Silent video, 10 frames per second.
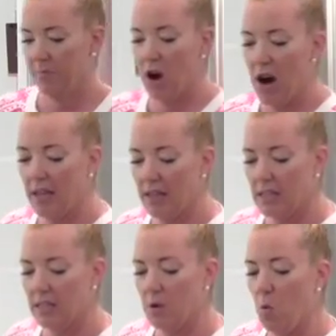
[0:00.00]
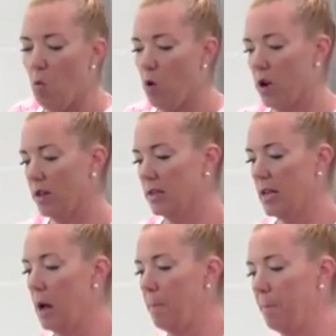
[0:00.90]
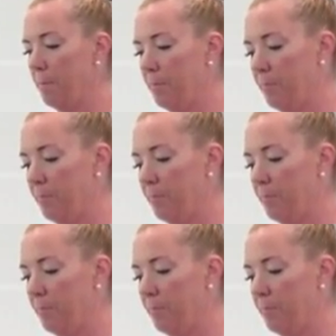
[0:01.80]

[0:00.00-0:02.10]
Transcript: All right, let's whir this up.